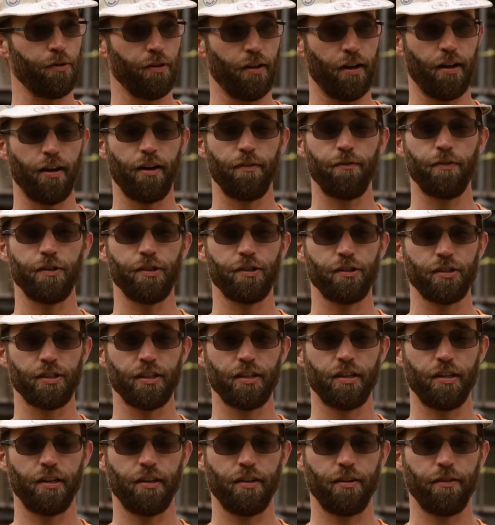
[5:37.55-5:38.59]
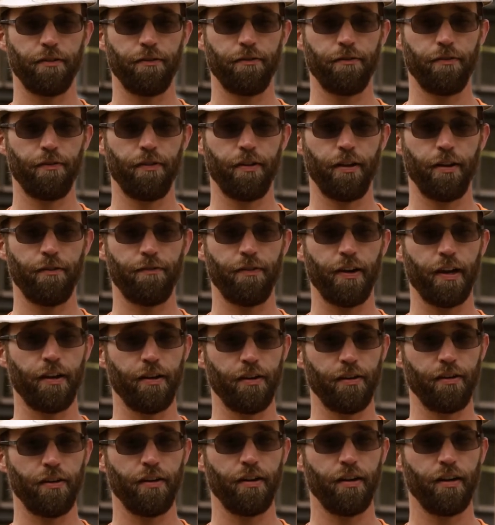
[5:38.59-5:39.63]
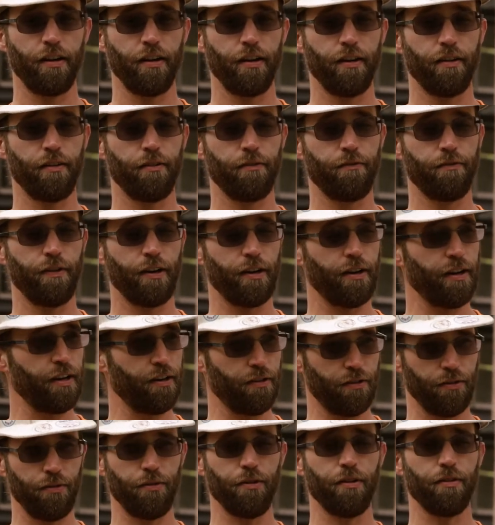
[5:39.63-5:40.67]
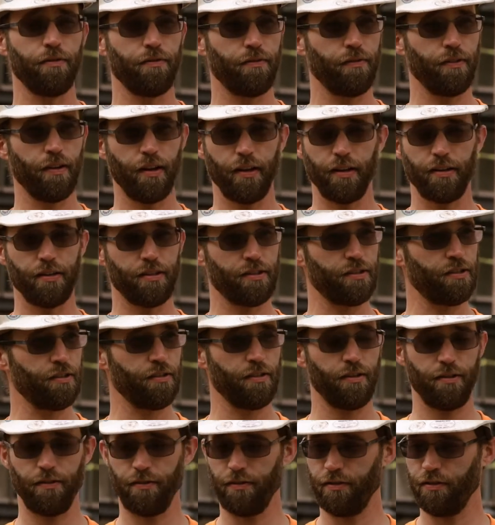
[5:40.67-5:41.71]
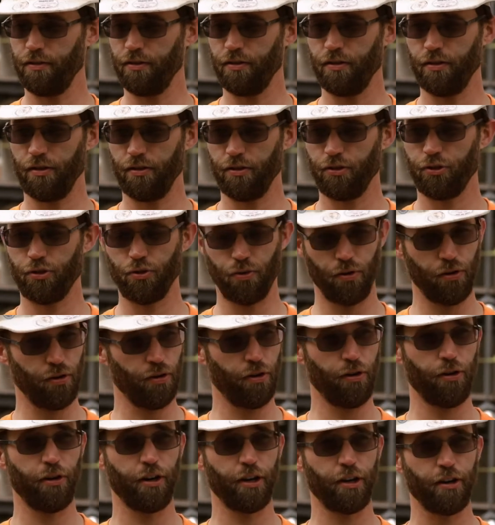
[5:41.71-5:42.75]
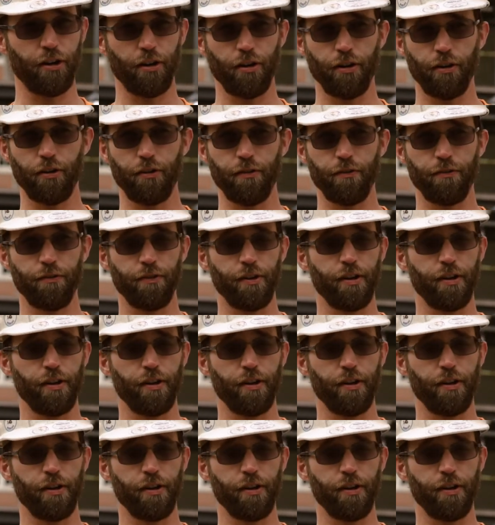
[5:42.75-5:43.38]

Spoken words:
in the office have found it very intuitive. It's short learning curve.